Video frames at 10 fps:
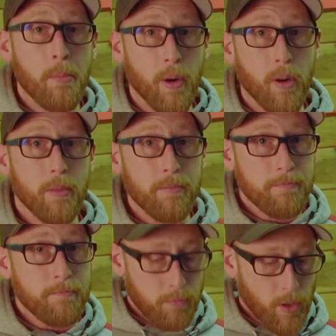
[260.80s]
but
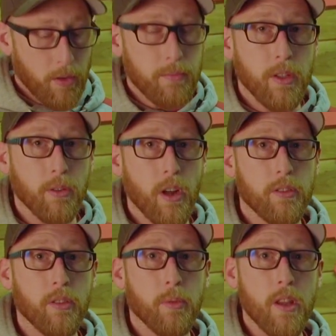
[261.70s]
well, you'll
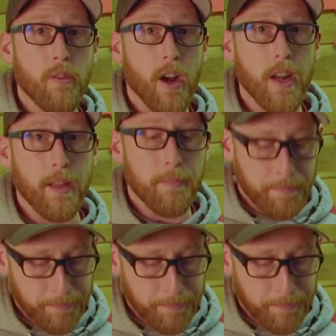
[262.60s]
notice when you ride it.